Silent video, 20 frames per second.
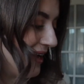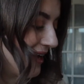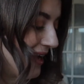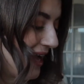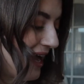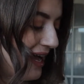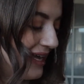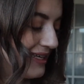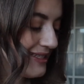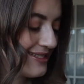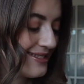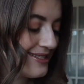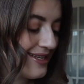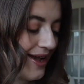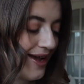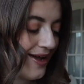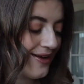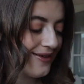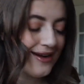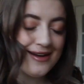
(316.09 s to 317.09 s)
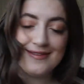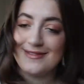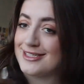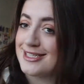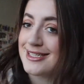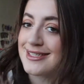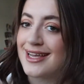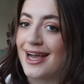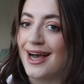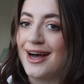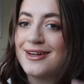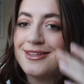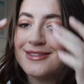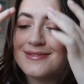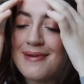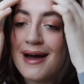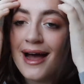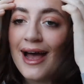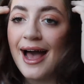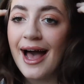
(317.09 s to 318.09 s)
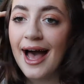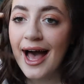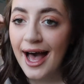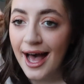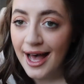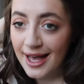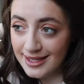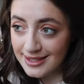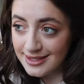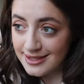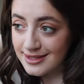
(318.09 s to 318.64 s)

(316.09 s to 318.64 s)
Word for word: Okay, so I've just curled my hair.